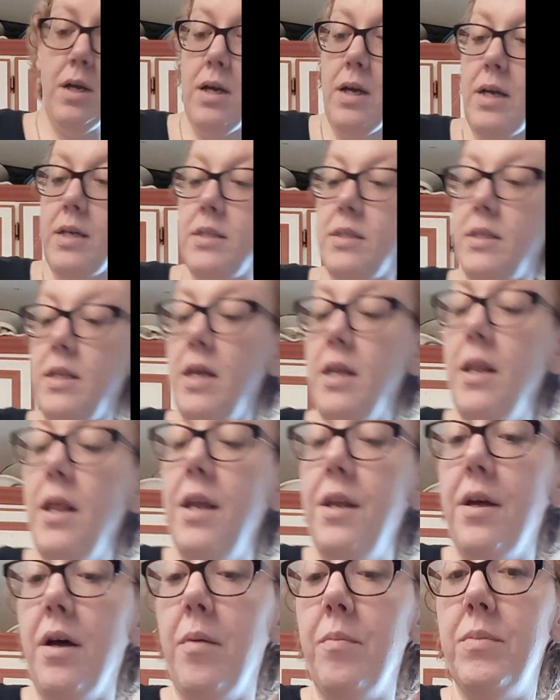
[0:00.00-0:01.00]
Because then they
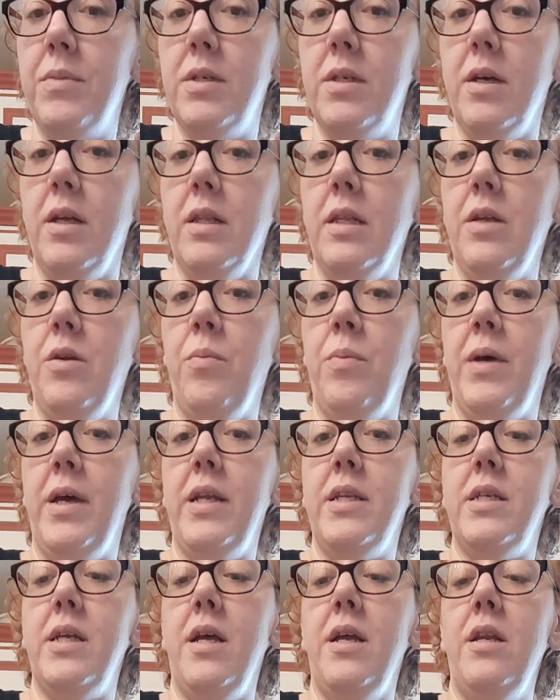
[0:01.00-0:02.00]
dumped a little bit
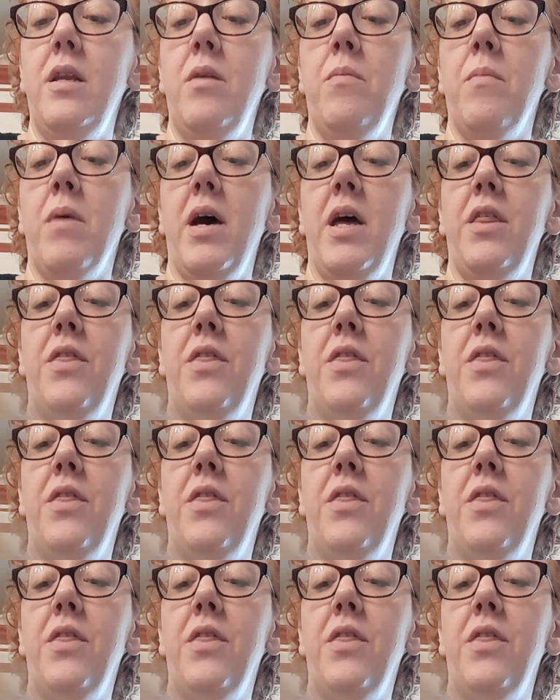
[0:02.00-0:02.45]
into my